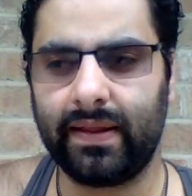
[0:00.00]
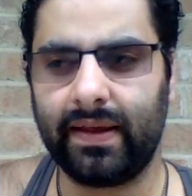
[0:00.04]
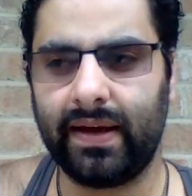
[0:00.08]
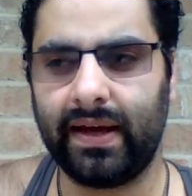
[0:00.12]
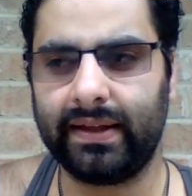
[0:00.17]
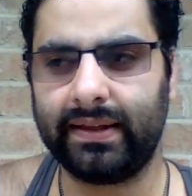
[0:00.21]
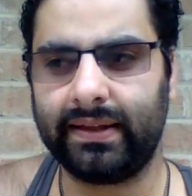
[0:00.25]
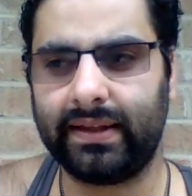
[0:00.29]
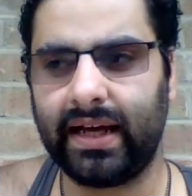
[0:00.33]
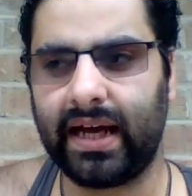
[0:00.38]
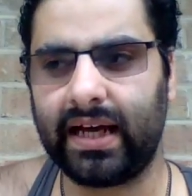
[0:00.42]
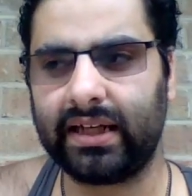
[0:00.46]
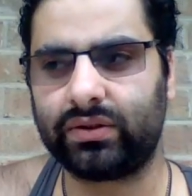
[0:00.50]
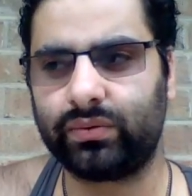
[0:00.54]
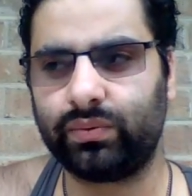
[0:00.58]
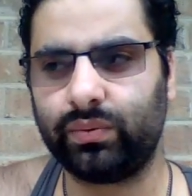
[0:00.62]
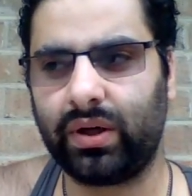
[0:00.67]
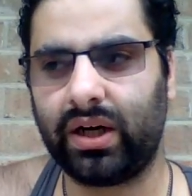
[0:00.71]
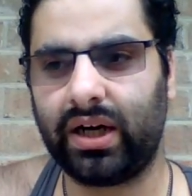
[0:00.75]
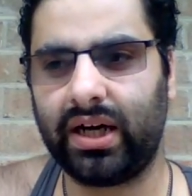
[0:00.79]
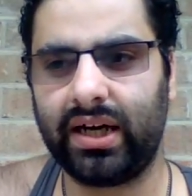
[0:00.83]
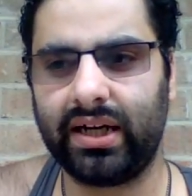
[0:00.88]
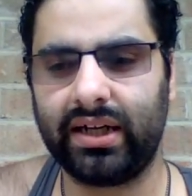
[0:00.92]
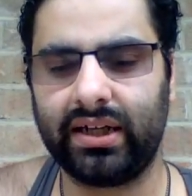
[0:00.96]
And that's
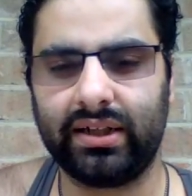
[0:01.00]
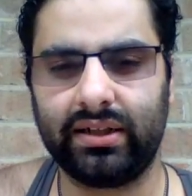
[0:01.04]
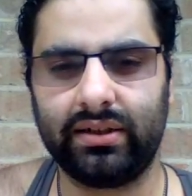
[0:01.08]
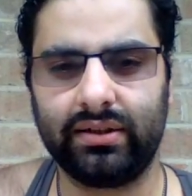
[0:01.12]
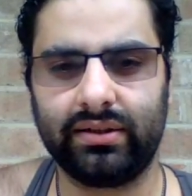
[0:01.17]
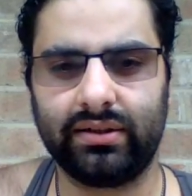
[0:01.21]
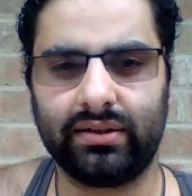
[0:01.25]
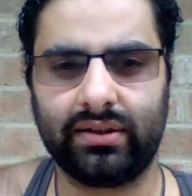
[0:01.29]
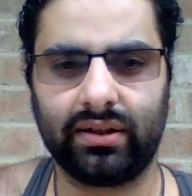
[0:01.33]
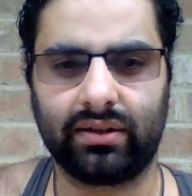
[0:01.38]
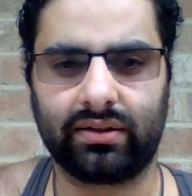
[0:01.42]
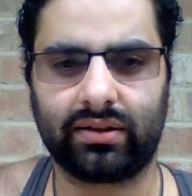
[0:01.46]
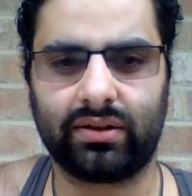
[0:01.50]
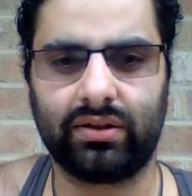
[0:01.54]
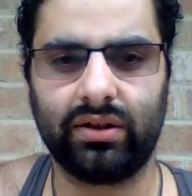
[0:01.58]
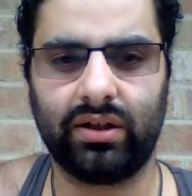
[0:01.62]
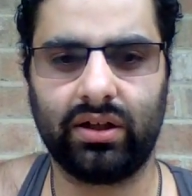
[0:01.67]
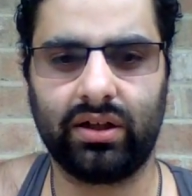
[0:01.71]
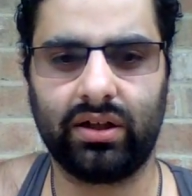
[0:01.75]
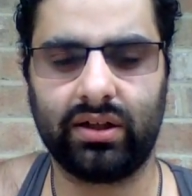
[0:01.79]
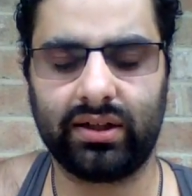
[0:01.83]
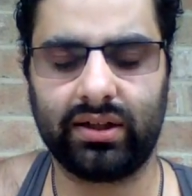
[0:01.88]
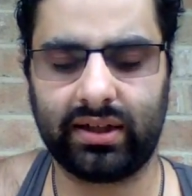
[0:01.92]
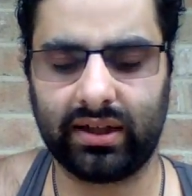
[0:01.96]
why
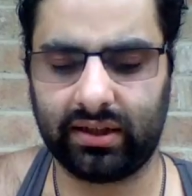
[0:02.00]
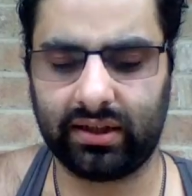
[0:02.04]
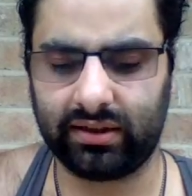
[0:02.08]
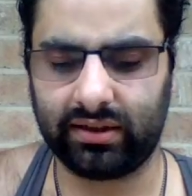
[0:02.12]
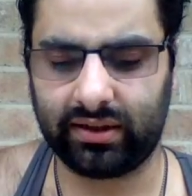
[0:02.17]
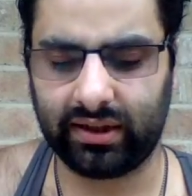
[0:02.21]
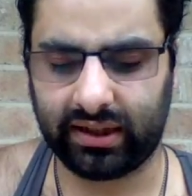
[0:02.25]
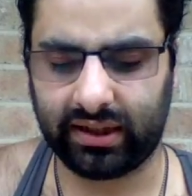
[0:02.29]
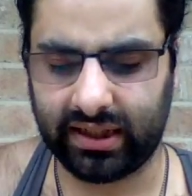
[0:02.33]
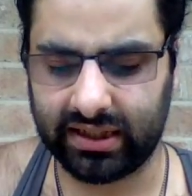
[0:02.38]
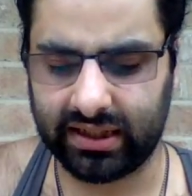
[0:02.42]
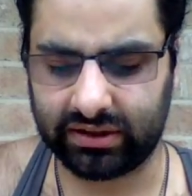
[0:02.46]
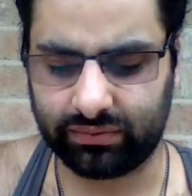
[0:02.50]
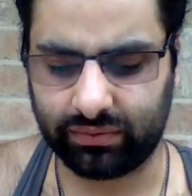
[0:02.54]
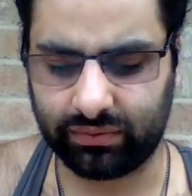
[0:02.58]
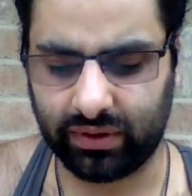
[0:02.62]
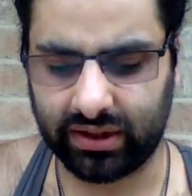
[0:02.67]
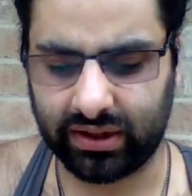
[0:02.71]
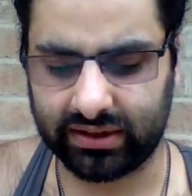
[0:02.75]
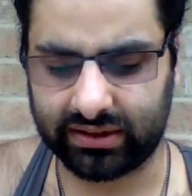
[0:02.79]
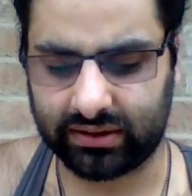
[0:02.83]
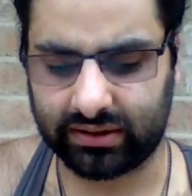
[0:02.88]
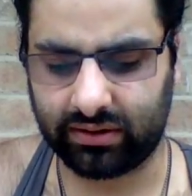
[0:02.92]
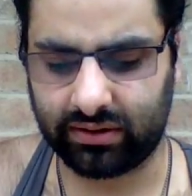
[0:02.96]
the case
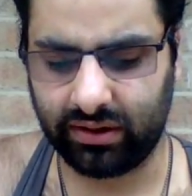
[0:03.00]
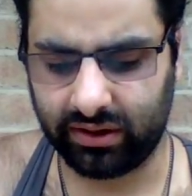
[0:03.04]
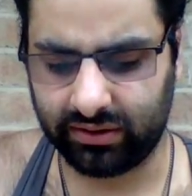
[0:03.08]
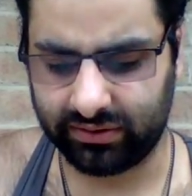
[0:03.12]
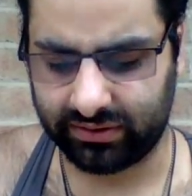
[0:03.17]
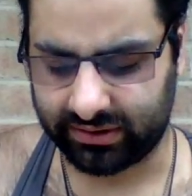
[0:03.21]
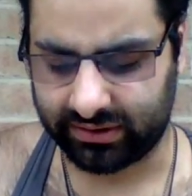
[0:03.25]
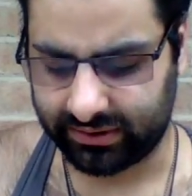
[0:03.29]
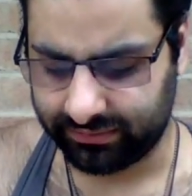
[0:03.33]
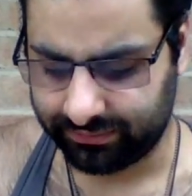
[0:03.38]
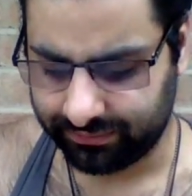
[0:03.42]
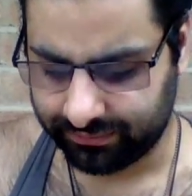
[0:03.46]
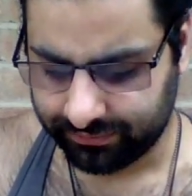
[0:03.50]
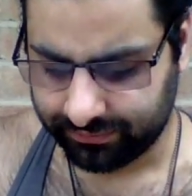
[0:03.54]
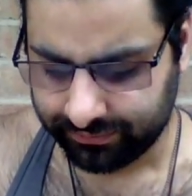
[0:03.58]
was closed